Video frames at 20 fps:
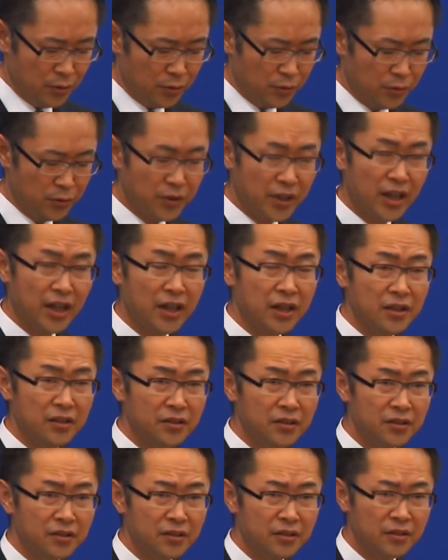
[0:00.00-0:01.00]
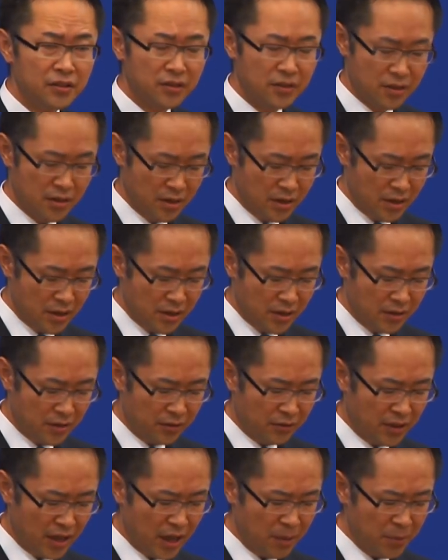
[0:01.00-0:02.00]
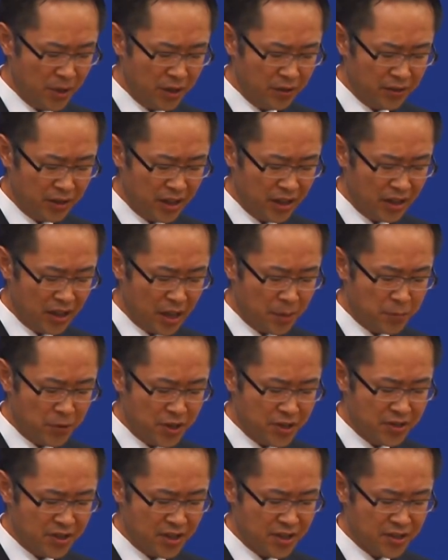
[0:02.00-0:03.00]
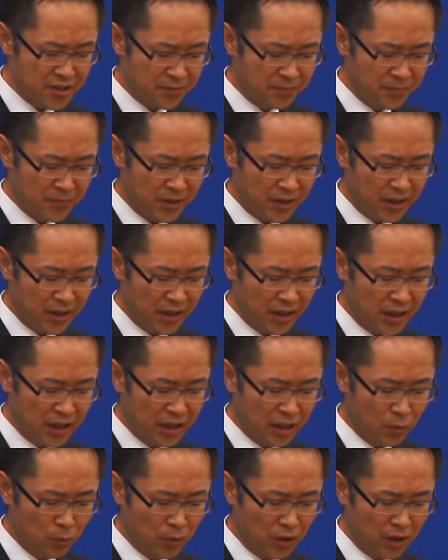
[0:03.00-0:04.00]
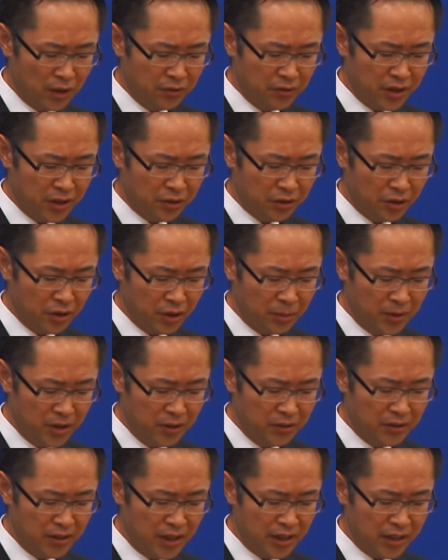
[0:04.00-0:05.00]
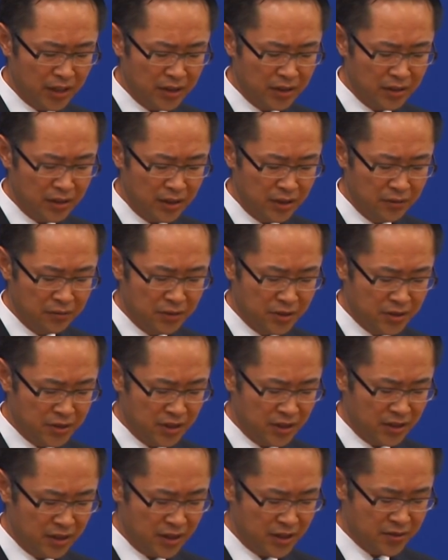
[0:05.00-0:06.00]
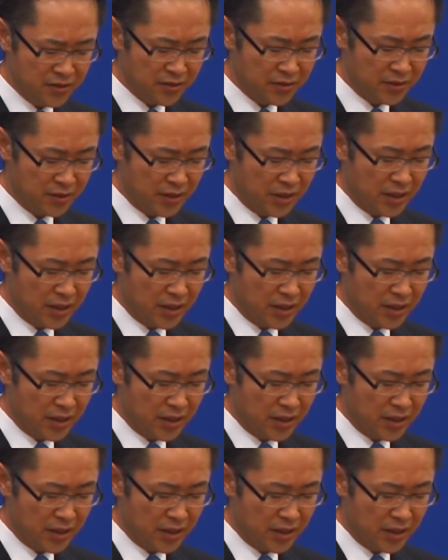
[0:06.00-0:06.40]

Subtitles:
Today, the rapid yen appreciation and the world economy lacking in resilience